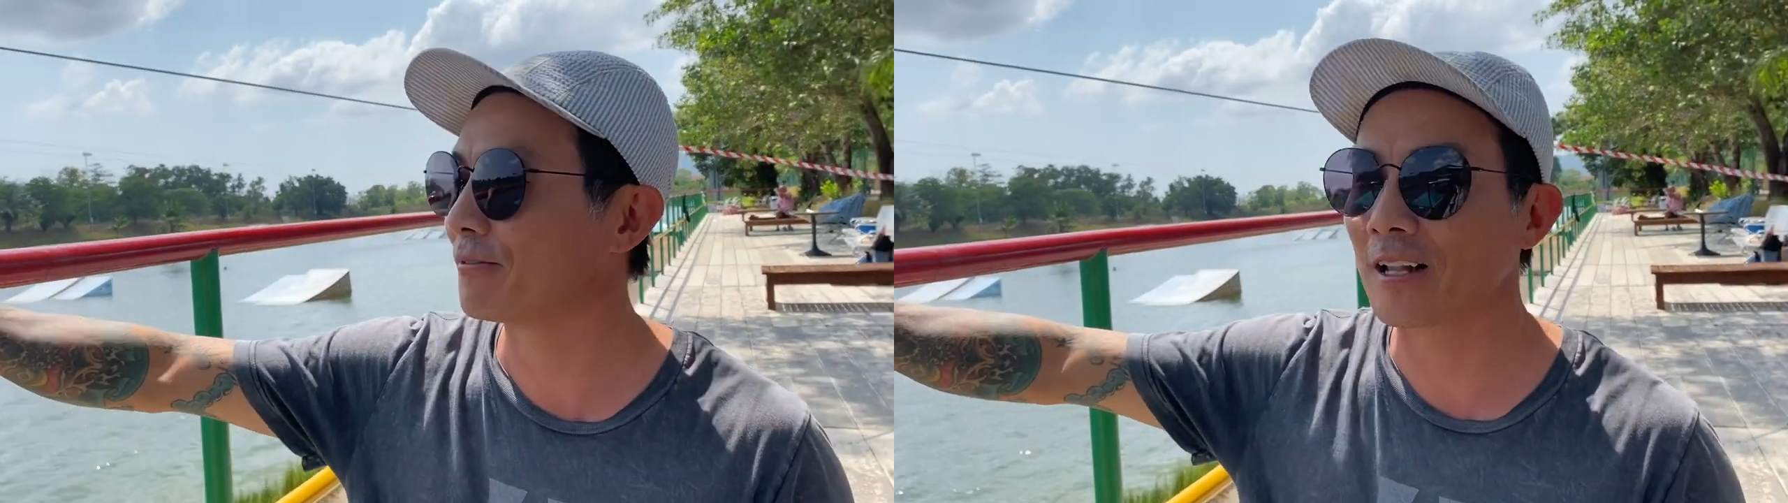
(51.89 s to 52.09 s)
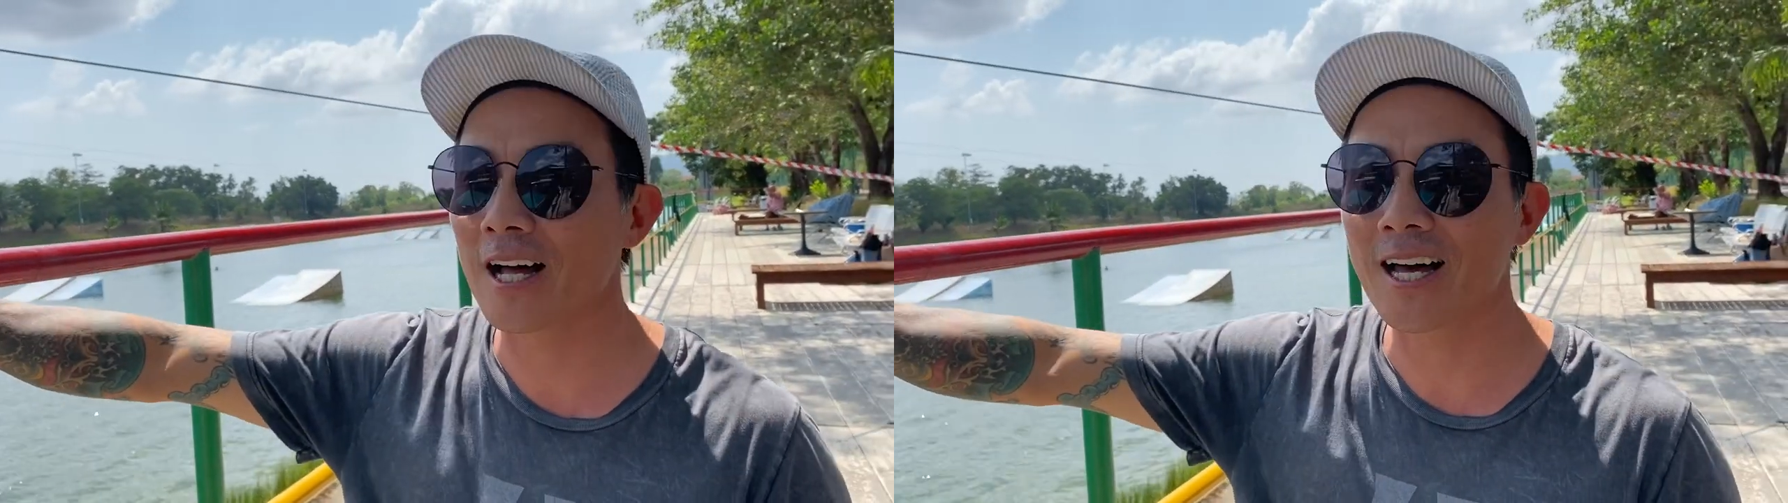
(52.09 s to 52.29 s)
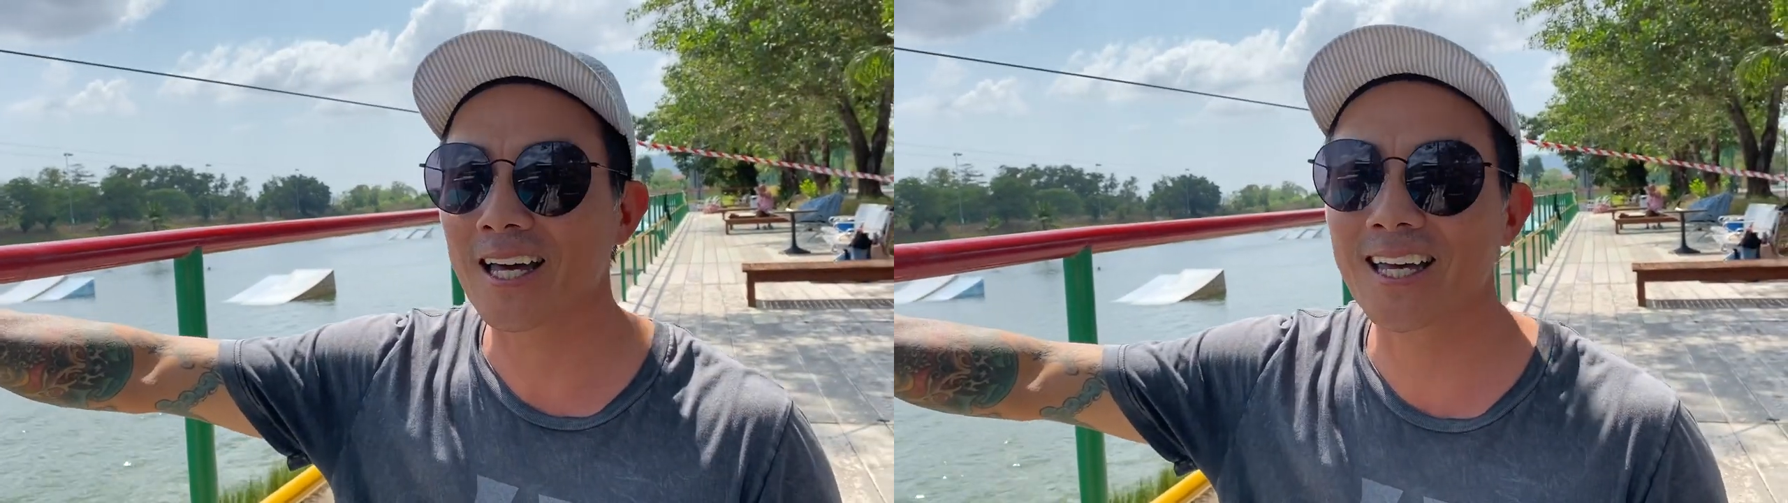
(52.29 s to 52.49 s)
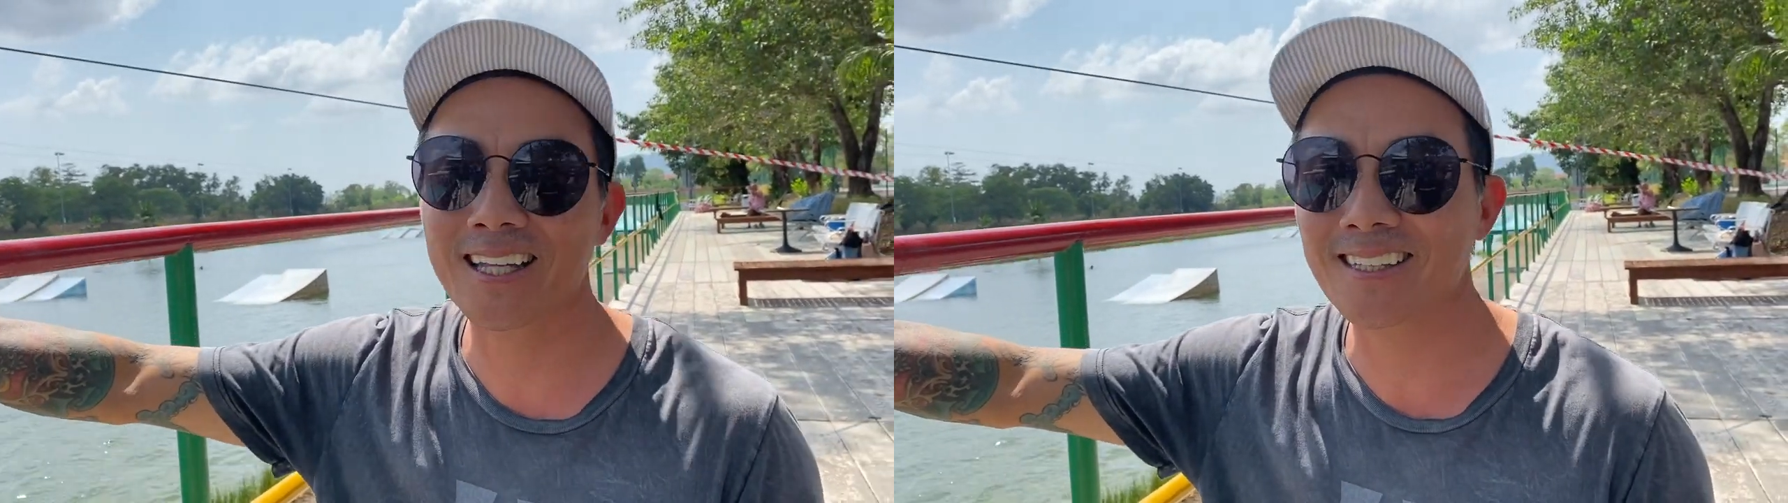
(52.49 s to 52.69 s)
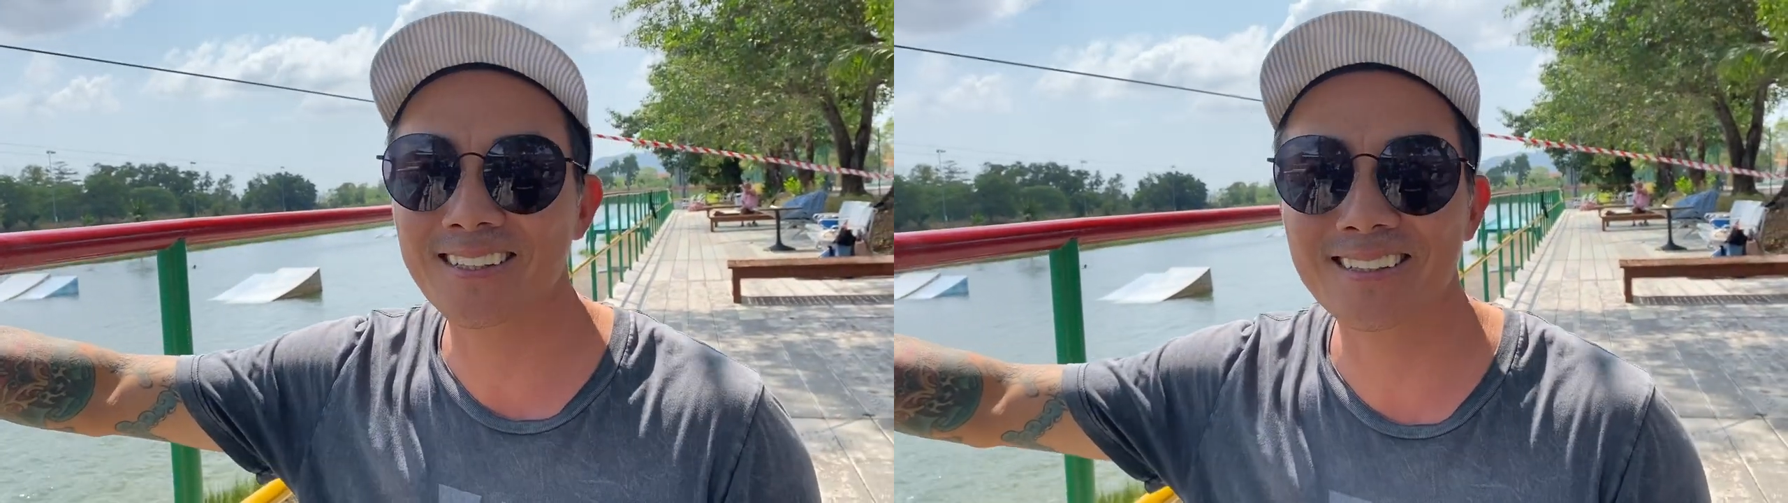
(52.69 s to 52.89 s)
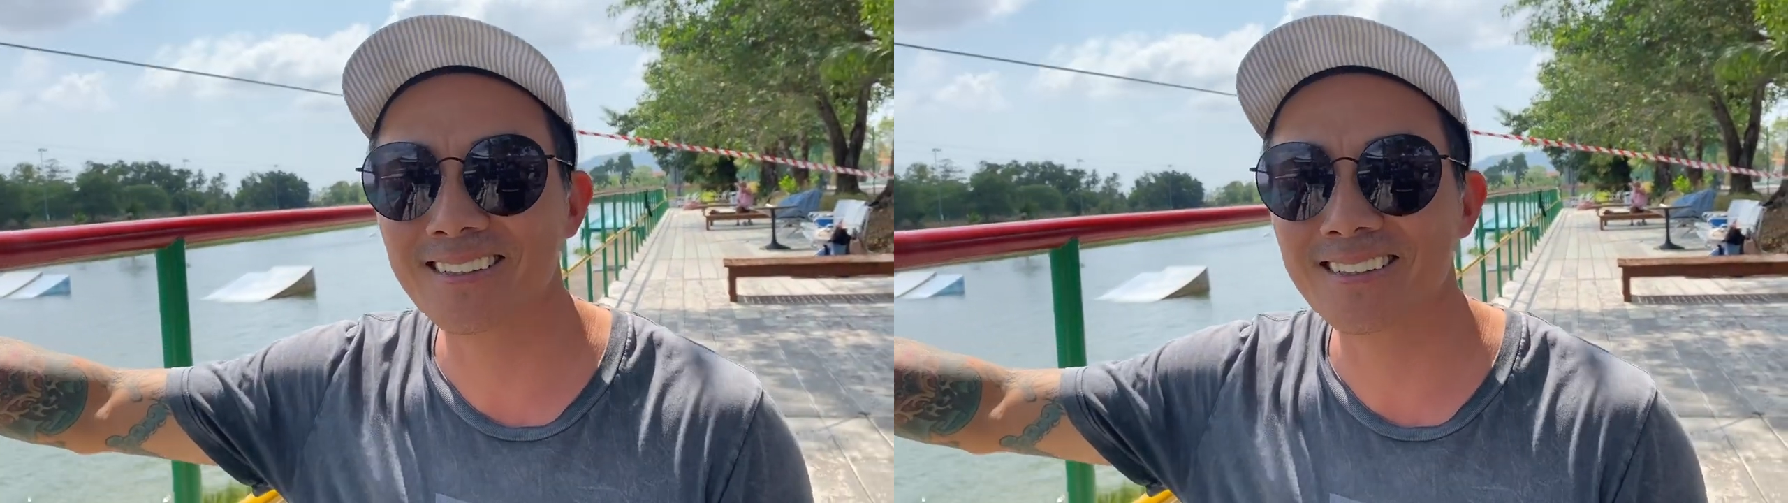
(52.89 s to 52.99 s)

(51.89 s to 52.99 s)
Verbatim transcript: flying,